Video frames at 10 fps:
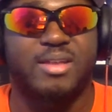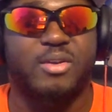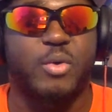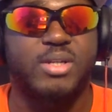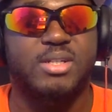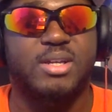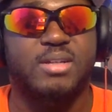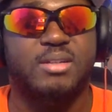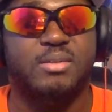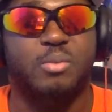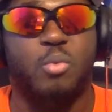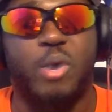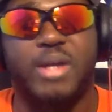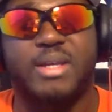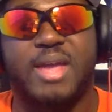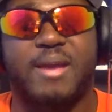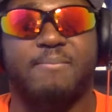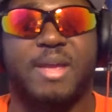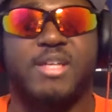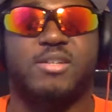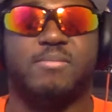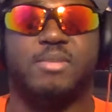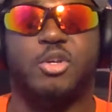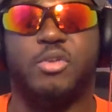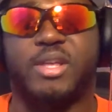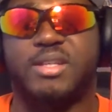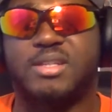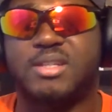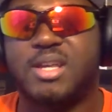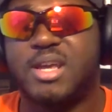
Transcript: The question is what makes him do this?